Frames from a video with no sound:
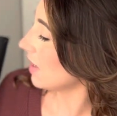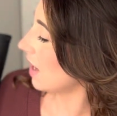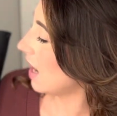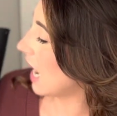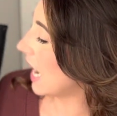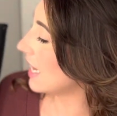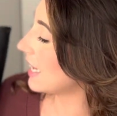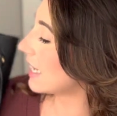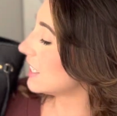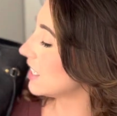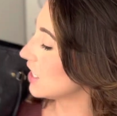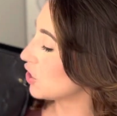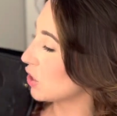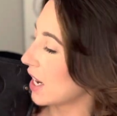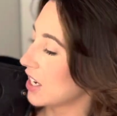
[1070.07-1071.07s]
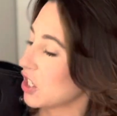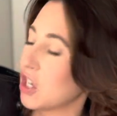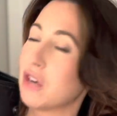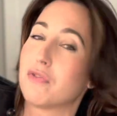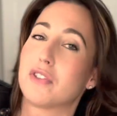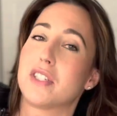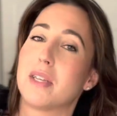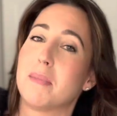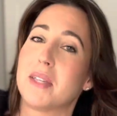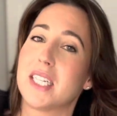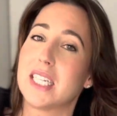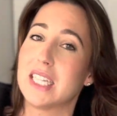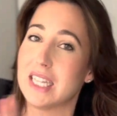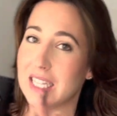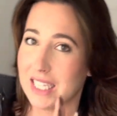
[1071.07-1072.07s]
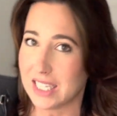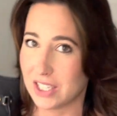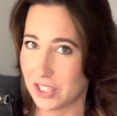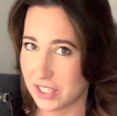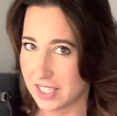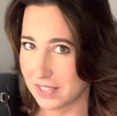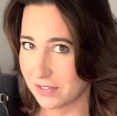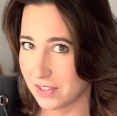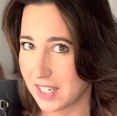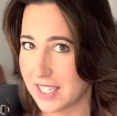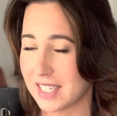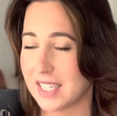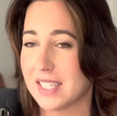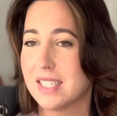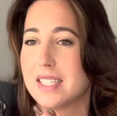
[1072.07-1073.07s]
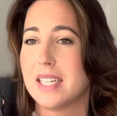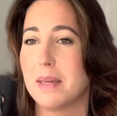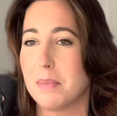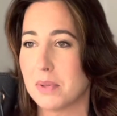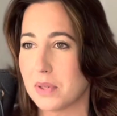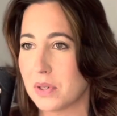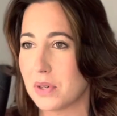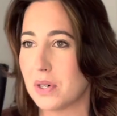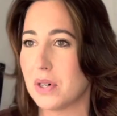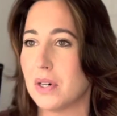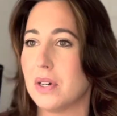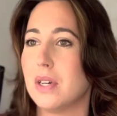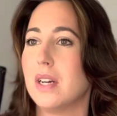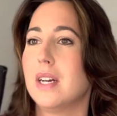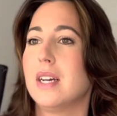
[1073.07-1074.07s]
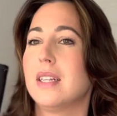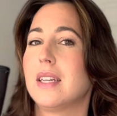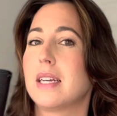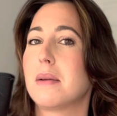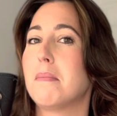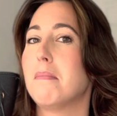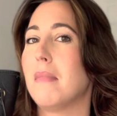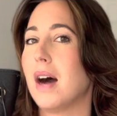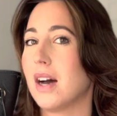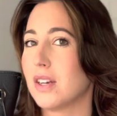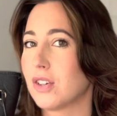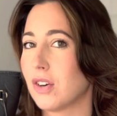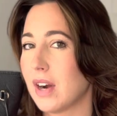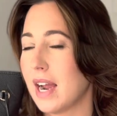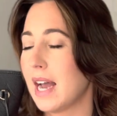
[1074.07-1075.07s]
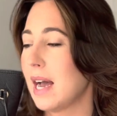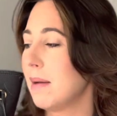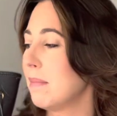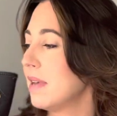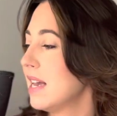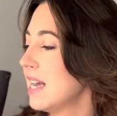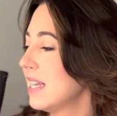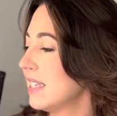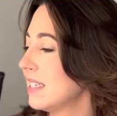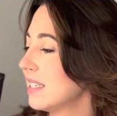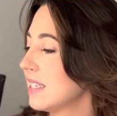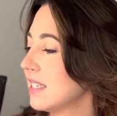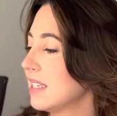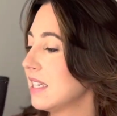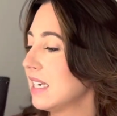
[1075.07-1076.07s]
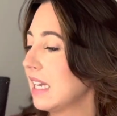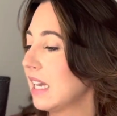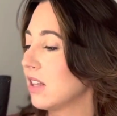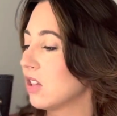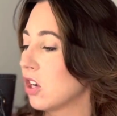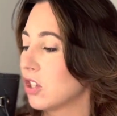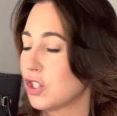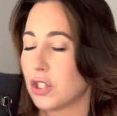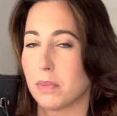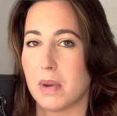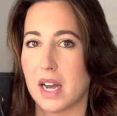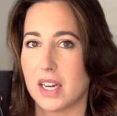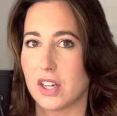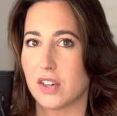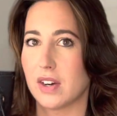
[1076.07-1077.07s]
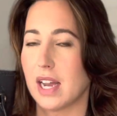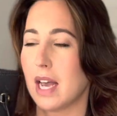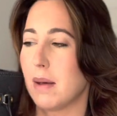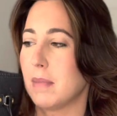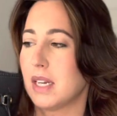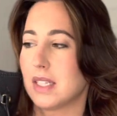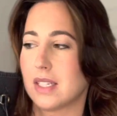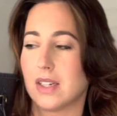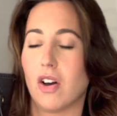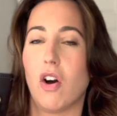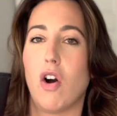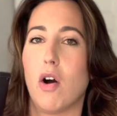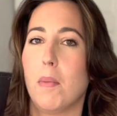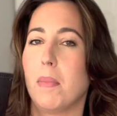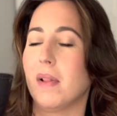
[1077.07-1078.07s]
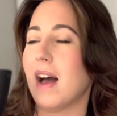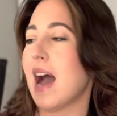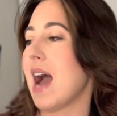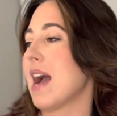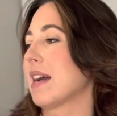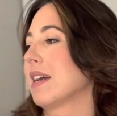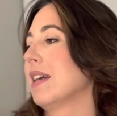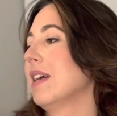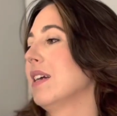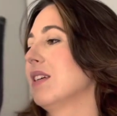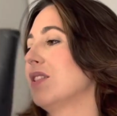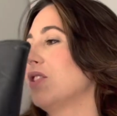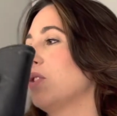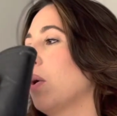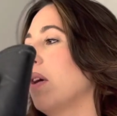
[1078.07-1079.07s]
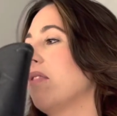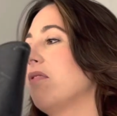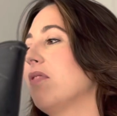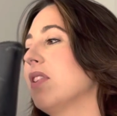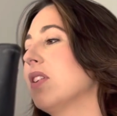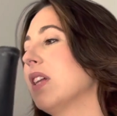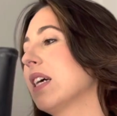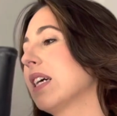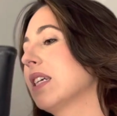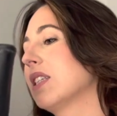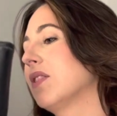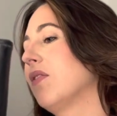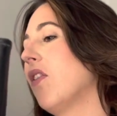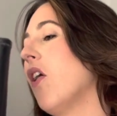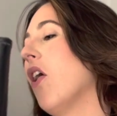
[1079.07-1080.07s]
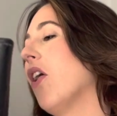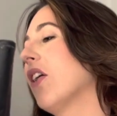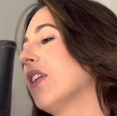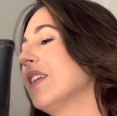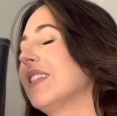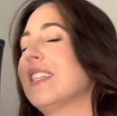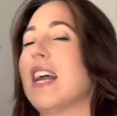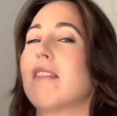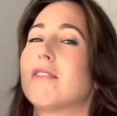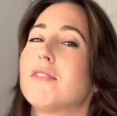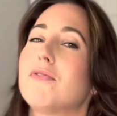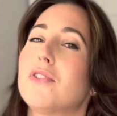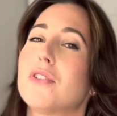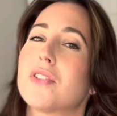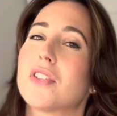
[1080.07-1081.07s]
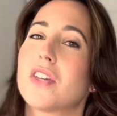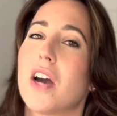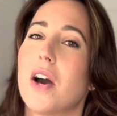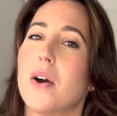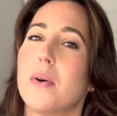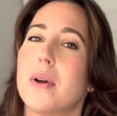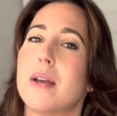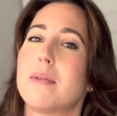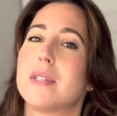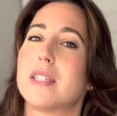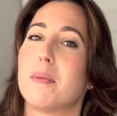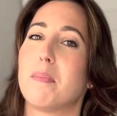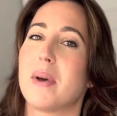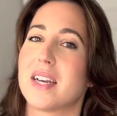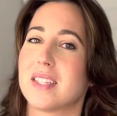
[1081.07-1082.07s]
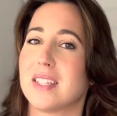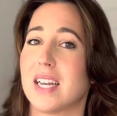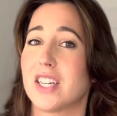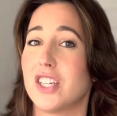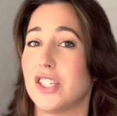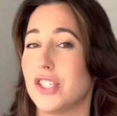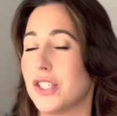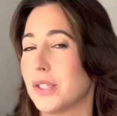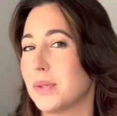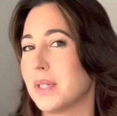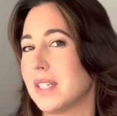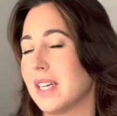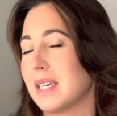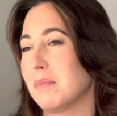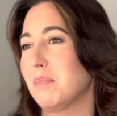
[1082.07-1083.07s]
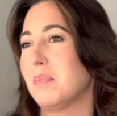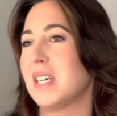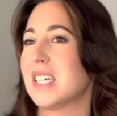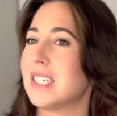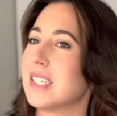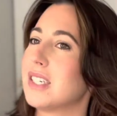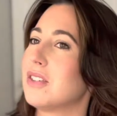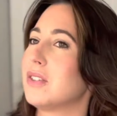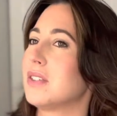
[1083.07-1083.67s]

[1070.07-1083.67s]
I did try to go for something a little different than the typical like monogram. This is the larger monogram and it's in all black. So I feel like as far as Neverfulls go, it was the best I could do to like be a little